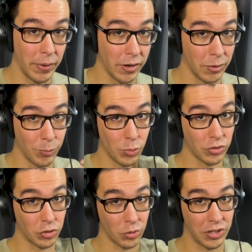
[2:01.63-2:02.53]
pair, which
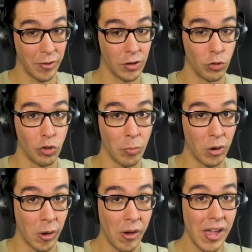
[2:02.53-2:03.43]
was a Torterra and a
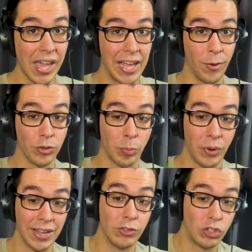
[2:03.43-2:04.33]
Azumarill, in order to
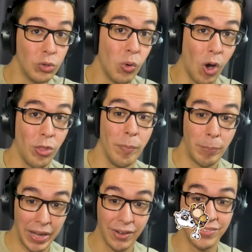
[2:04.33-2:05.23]
bring in 2 other
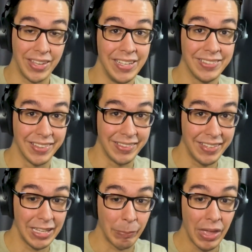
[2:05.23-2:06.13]
pairs into the
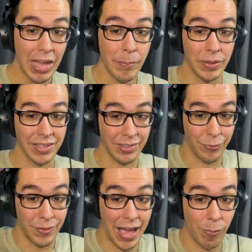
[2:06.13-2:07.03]
team. Because
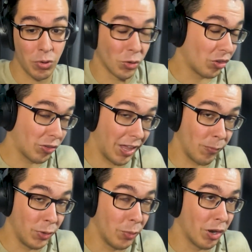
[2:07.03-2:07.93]
if not, we
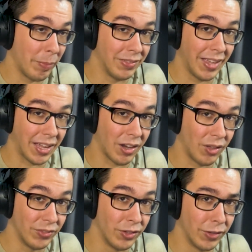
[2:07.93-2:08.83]
would have been taking
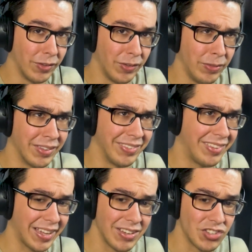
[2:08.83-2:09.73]
on the
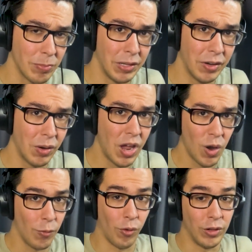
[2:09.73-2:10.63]
second gym leader
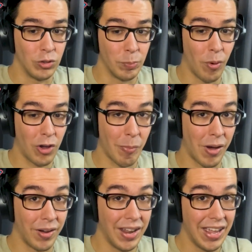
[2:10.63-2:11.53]
with only 2
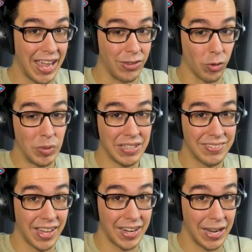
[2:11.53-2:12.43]
Pokemon. So we
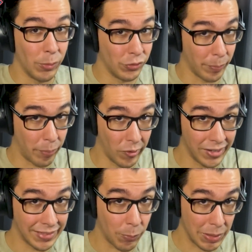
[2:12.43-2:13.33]
decided it was
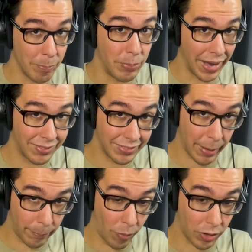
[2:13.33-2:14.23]
important that we bench
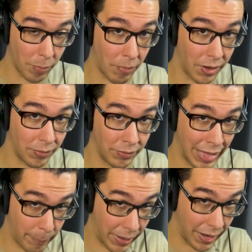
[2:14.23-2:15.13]
that Pokemon,
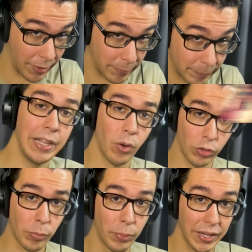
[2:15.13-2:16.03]
that pair, in
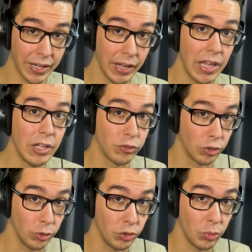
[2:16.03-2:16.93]
order to bring in
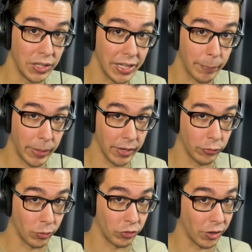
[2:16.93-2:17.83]
2 unique
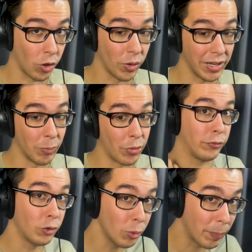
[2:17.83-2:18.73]
pairs. So instead of going in
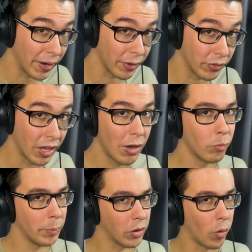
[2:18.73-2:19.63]
with 2 pairs,
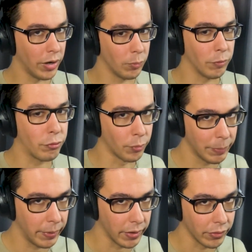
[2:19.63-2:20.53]
we'll be going in with 3
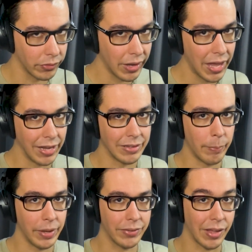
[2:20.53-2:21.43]
pairs. And that
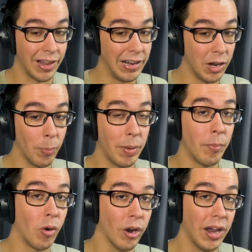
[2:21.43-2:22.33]
makes it a little bit
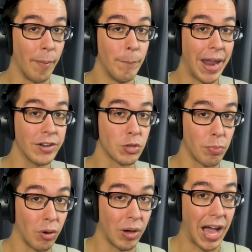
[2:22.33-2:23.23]
more
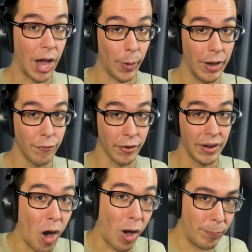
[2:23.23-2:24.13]
manageable.
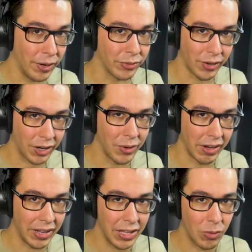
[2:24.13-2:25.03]
However, all pairs are not
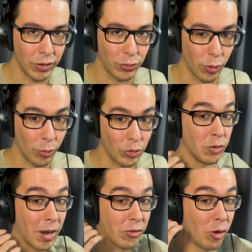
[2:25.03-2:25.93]
created equally. So
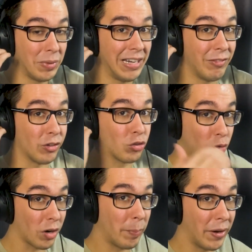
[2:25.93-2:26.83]
you might as well be leaving a
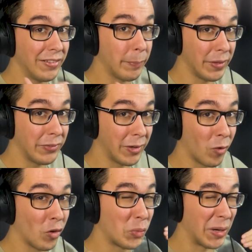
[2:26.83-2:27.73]
stronger pair in the PC in
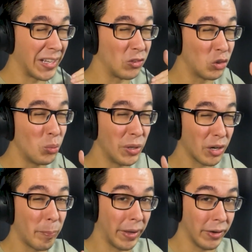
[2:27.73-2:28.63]
order to bring in 2
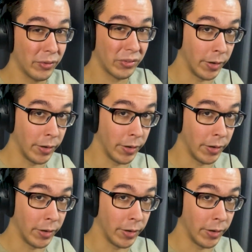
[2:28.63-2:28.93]
weaker pairs